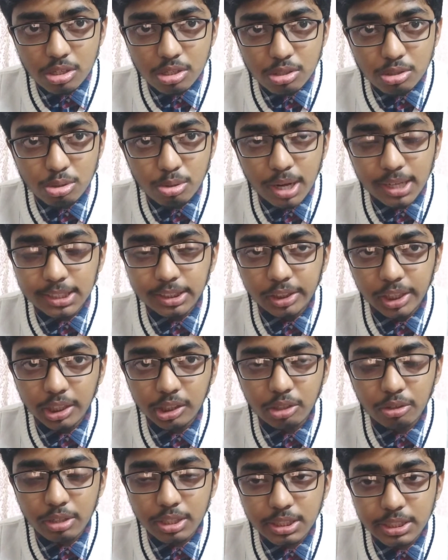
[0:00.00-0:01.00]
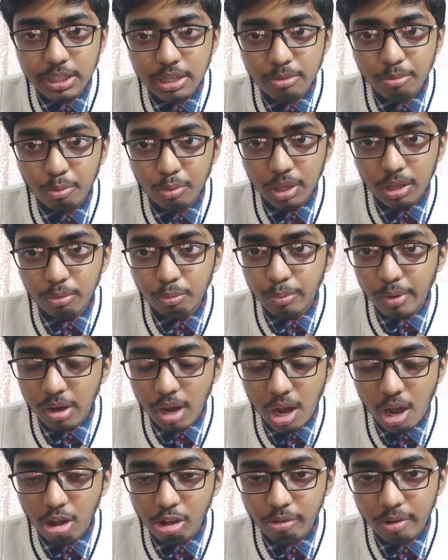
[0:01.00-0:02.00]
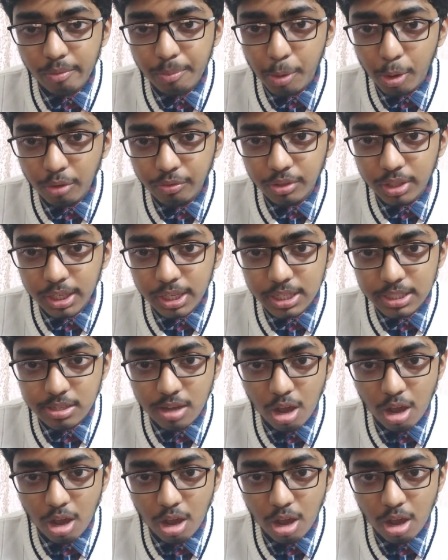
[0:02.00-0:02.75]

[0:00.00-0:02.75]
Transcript: So, and string theory, see, however beautiful it is,